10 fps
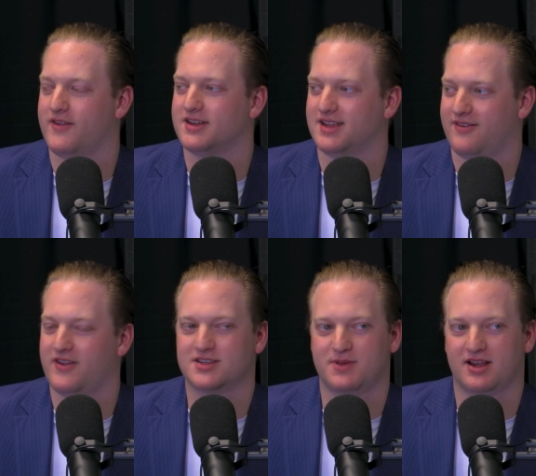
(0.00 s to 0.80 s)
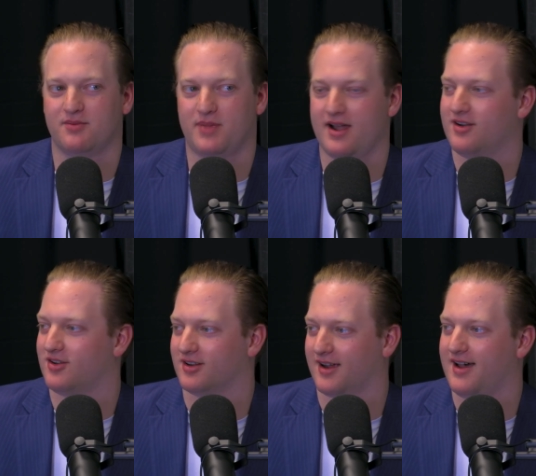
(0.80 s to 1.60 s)
If it's picking a bear
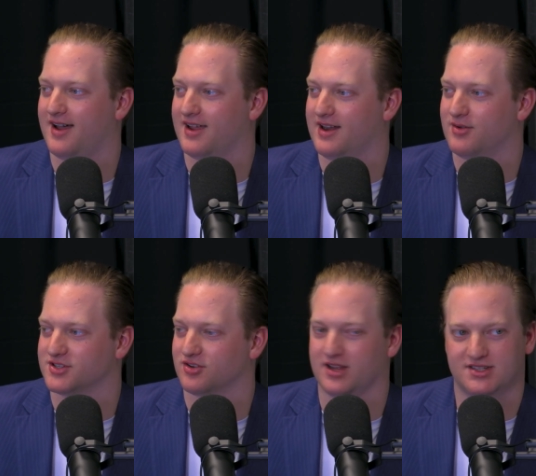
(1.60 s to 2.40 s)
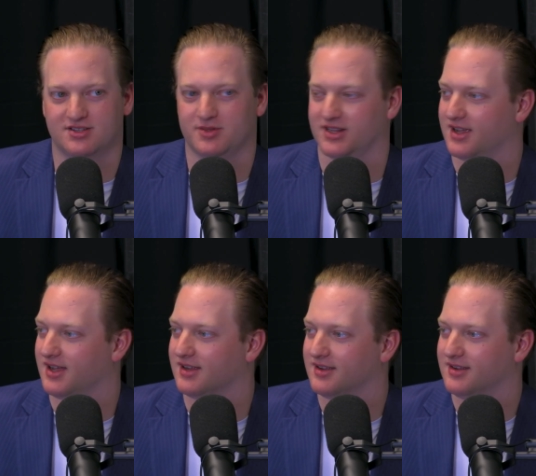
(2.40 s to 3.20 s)
or a guy and I was a girl, I'd still pick the
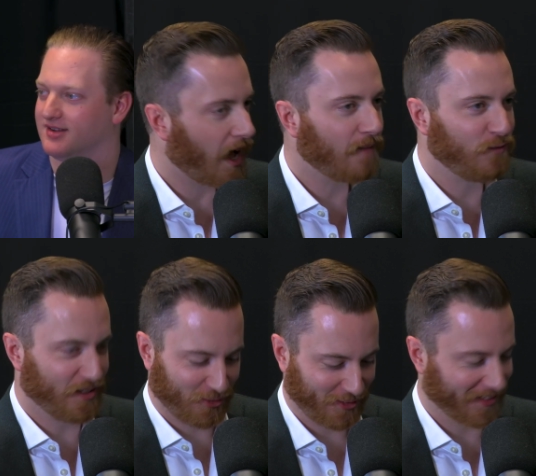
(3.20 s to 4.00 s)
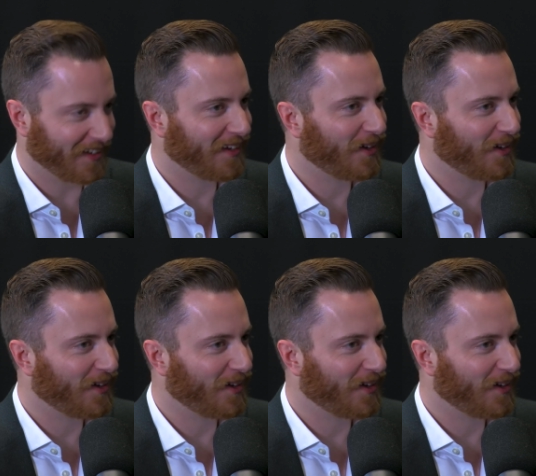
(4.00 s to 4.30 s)
guy. Obviously.